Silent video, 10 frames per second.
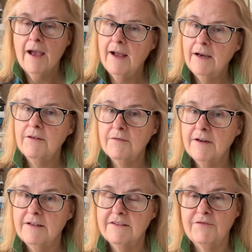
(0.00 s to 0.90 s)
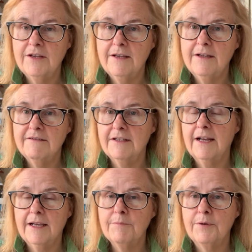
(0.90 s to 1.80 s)
Another NSV is that
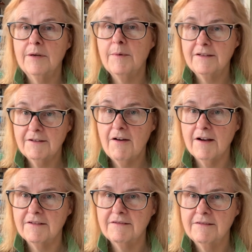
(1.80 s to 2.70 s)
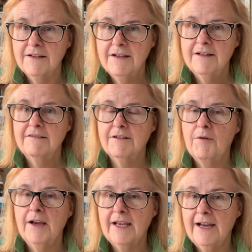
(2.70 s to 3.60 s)
I can put on my socks. So
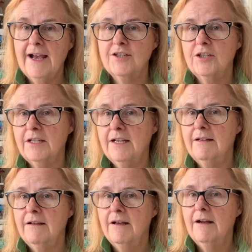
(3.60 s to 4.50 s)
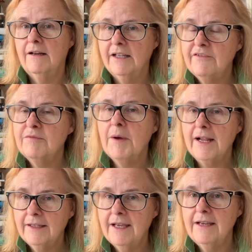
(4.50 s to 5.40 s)
I can actually lift
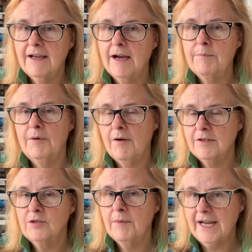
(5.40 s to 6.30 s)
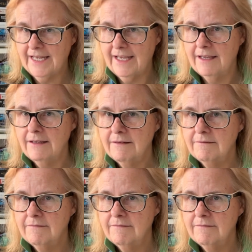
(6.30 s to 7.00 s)
my leg up onto my knee